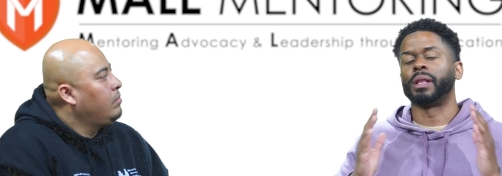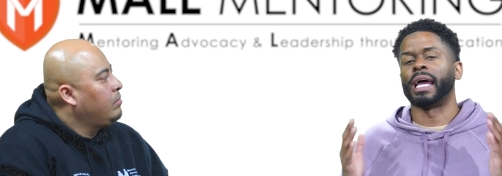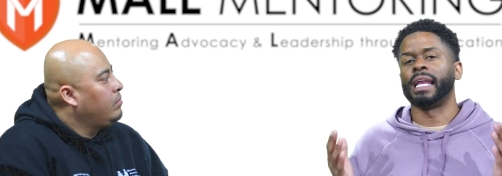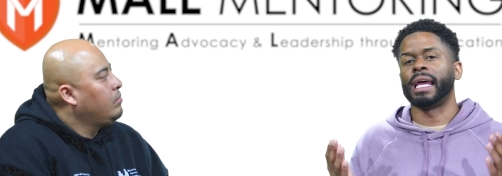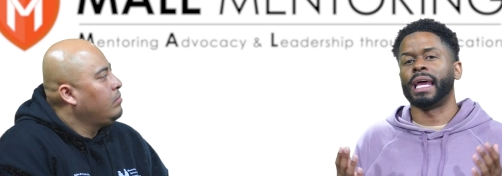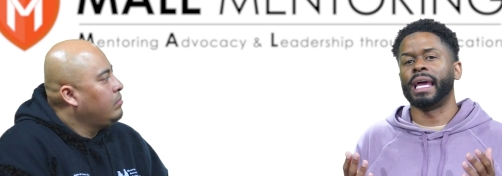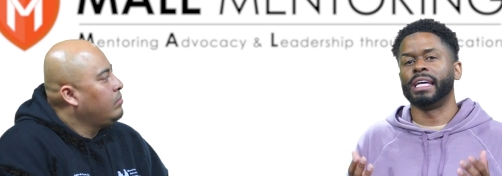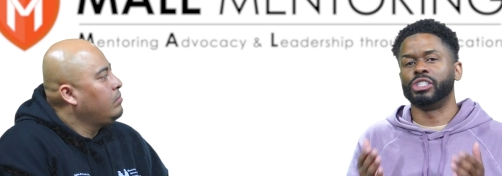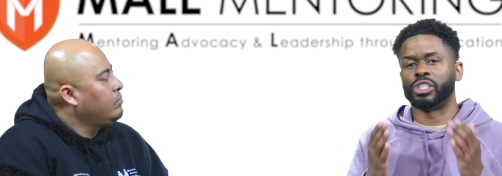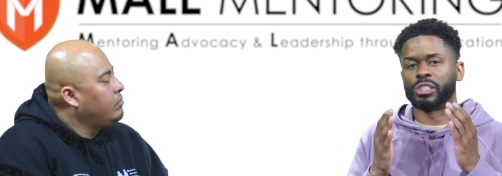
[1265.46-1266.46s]
Speaker 1: plan
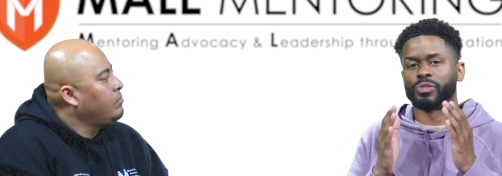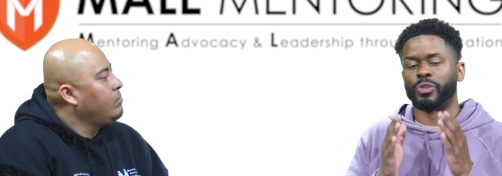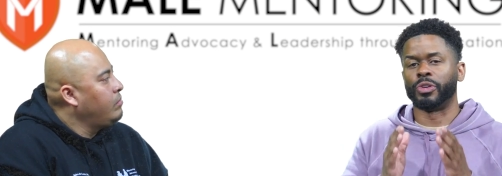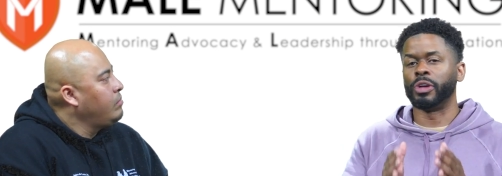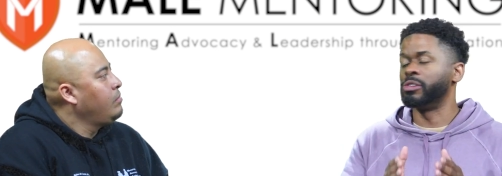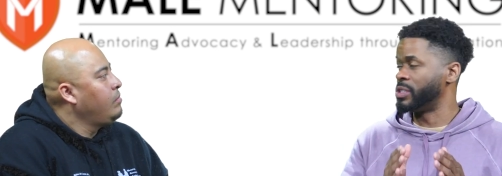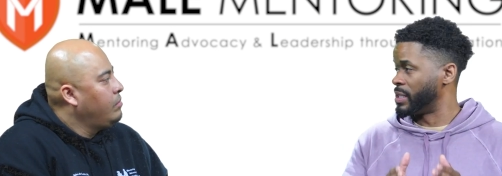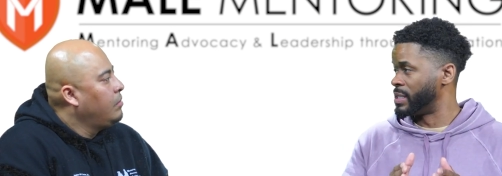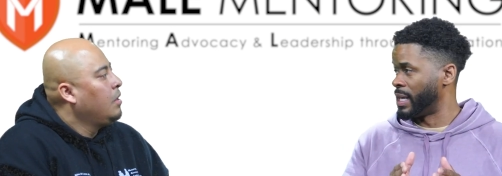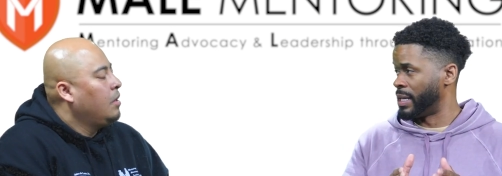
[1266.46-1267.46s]
ahead just mm-hmm. for your
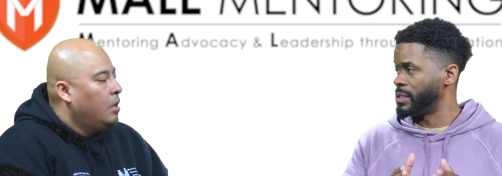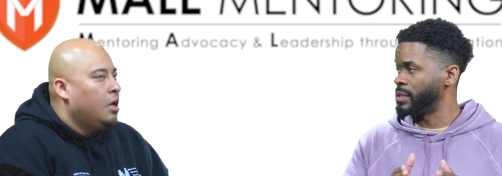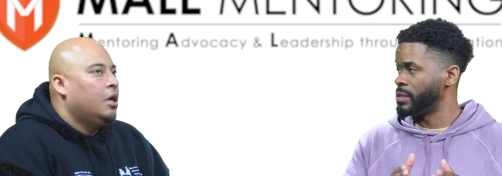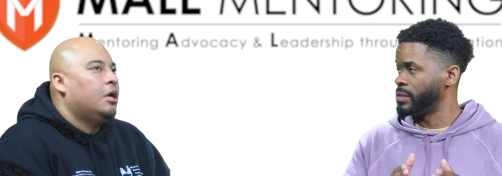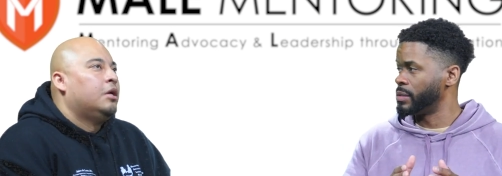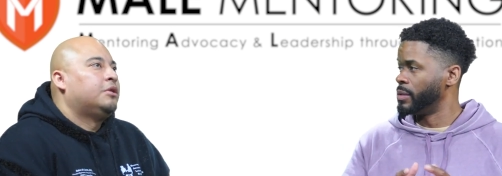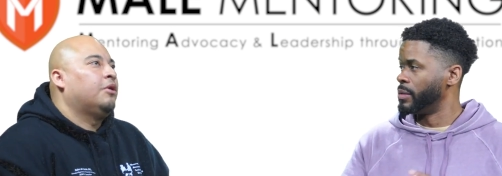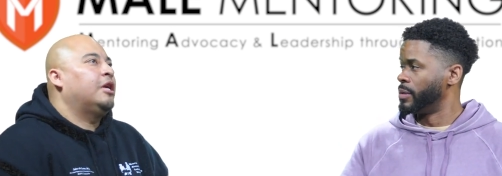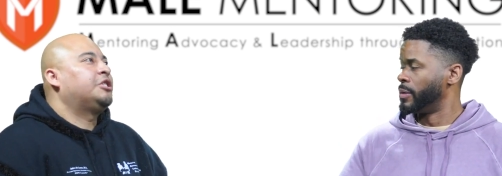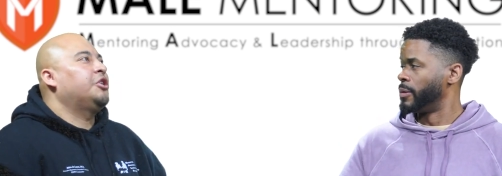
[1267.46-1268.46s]
success
Speaker 2: so
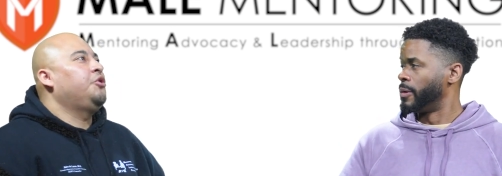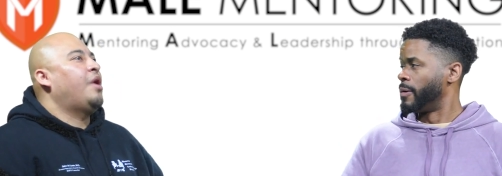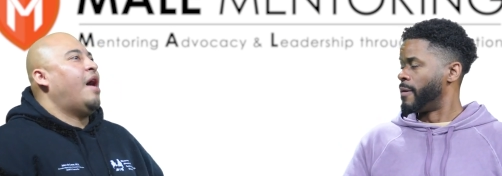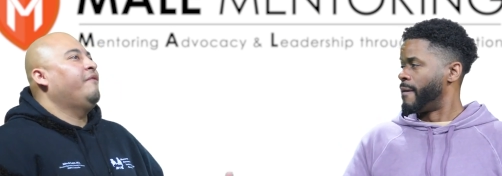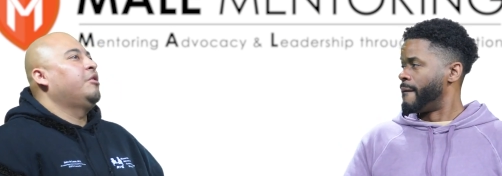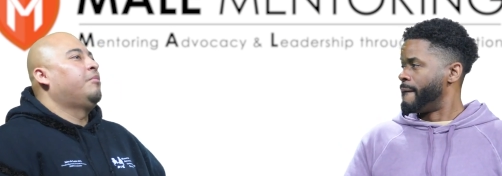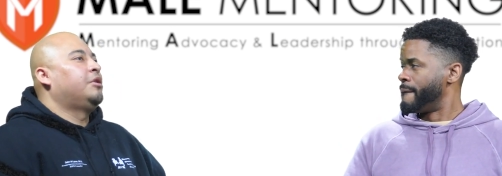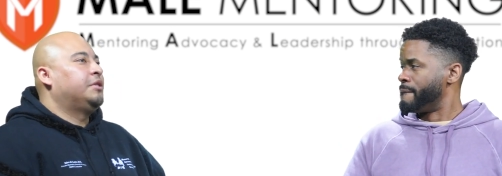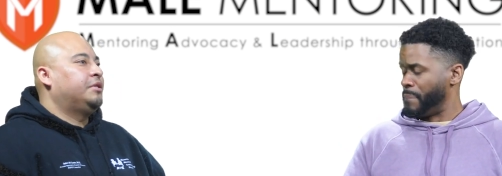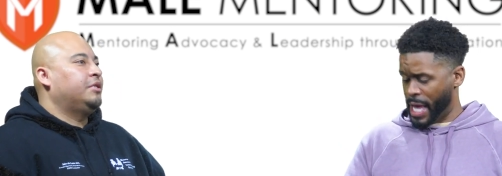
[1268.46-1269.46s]
let's say you have an
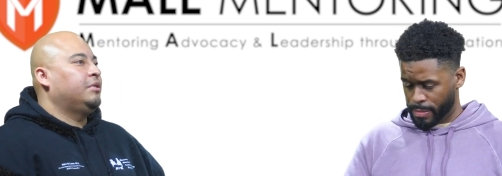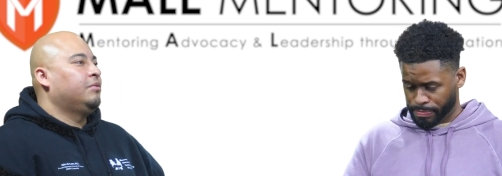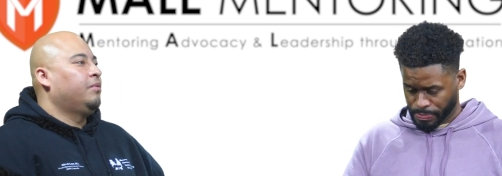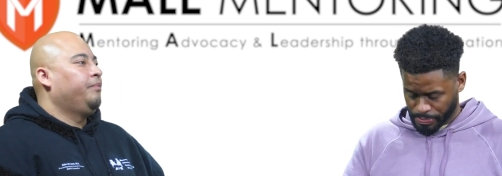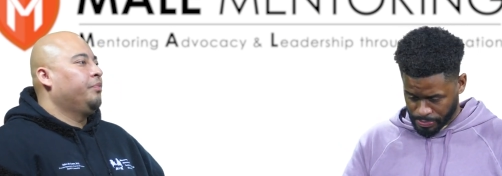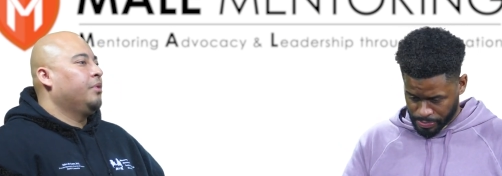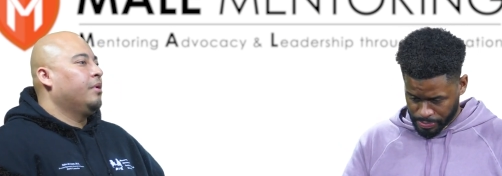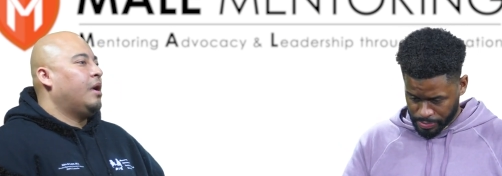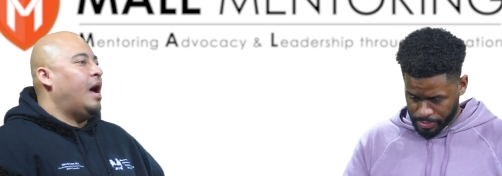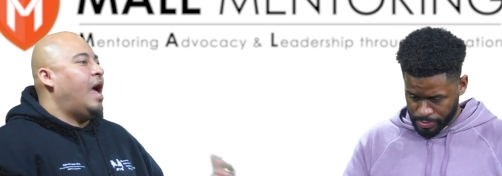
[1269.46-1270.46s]
emergency. Yeah.
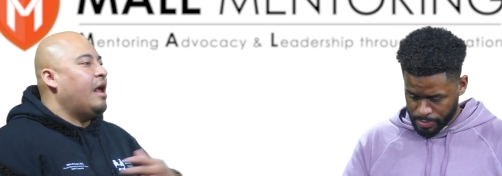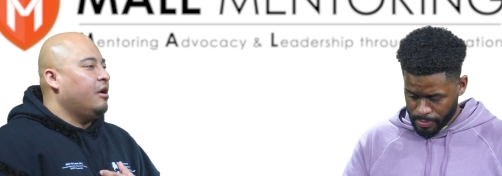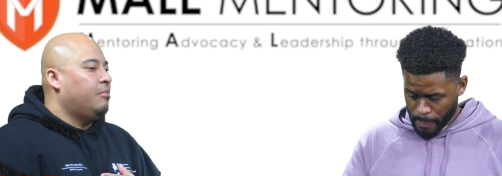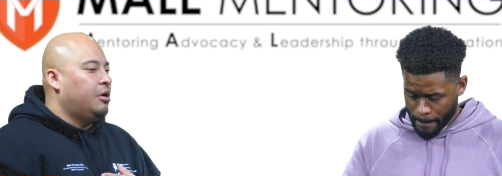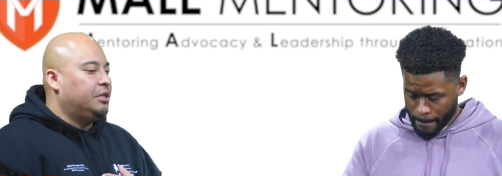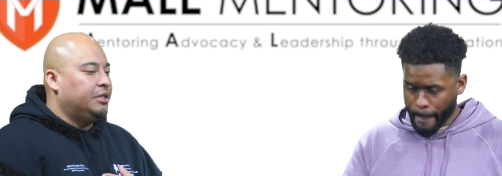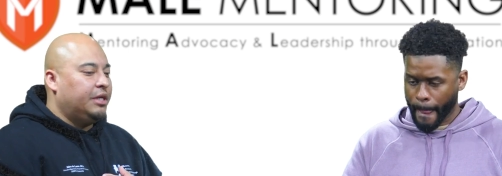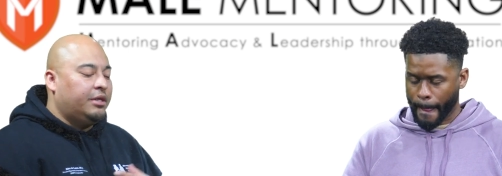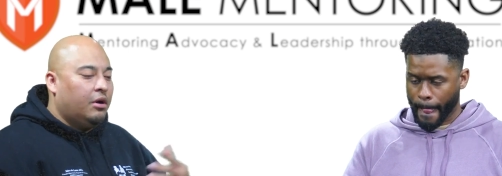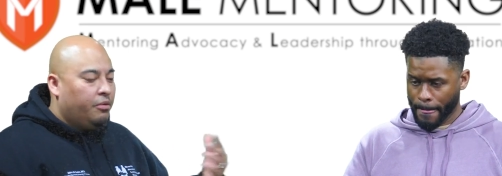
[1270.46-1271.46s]
I had an emergency.
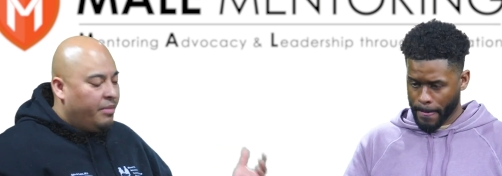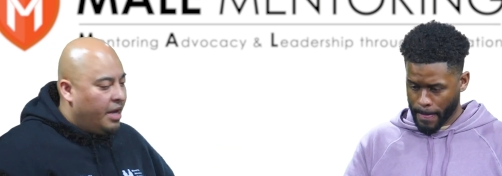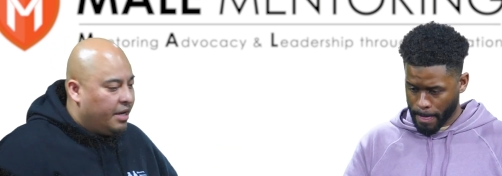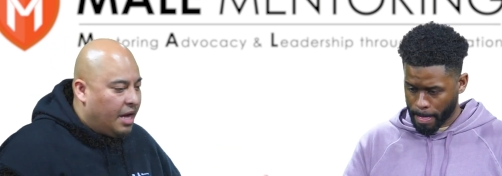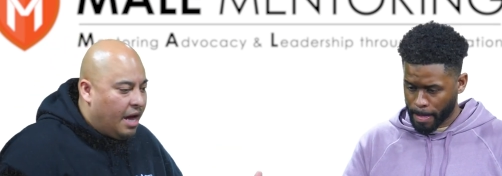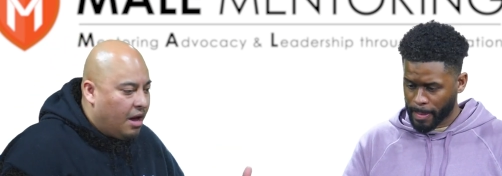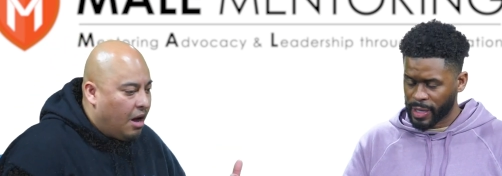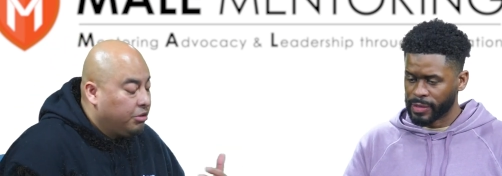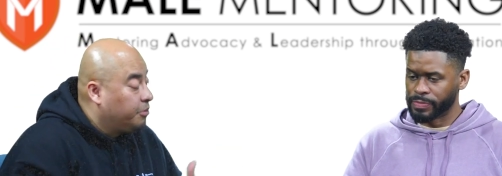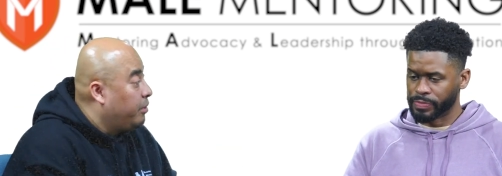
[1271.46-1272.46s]
Okay. Yo, man, I,
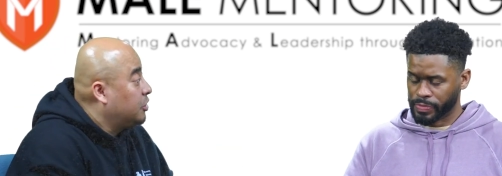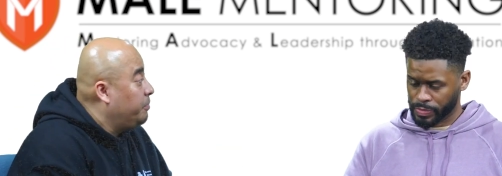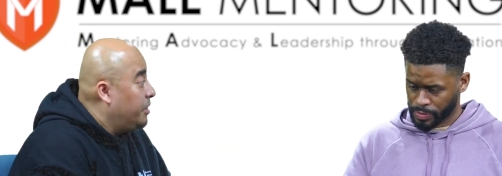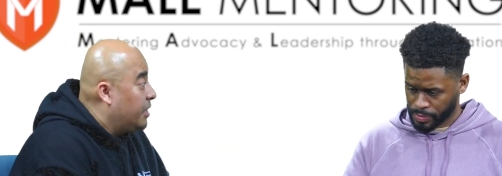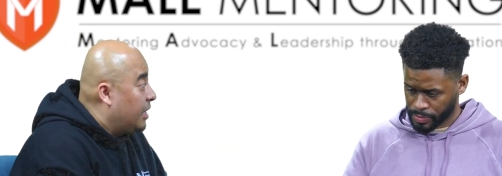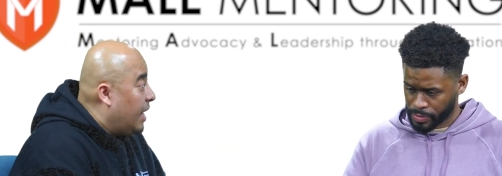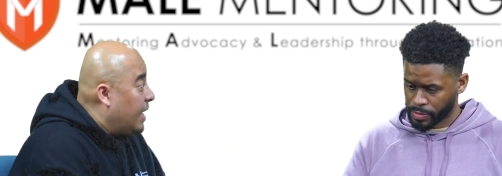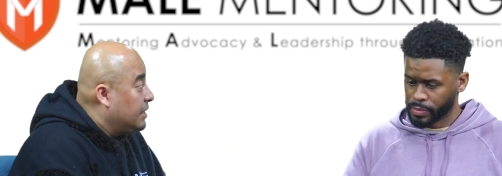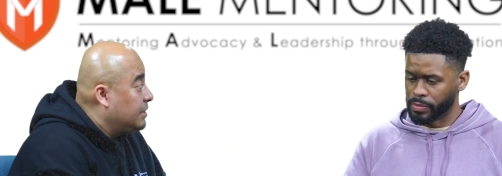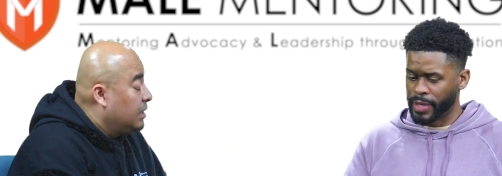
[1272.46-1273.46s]
I was supposed to be in
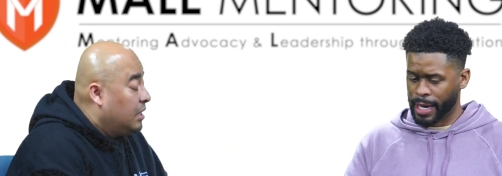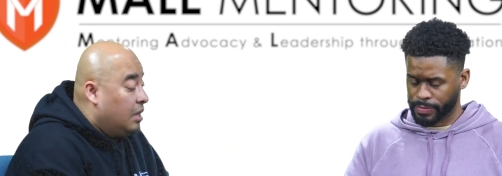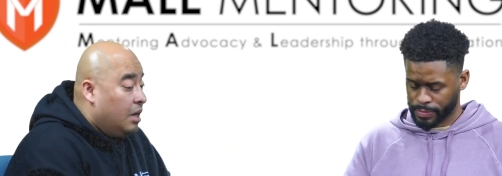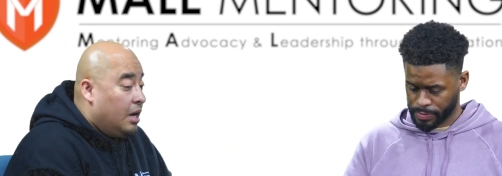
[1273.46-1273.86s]
class. Yeah.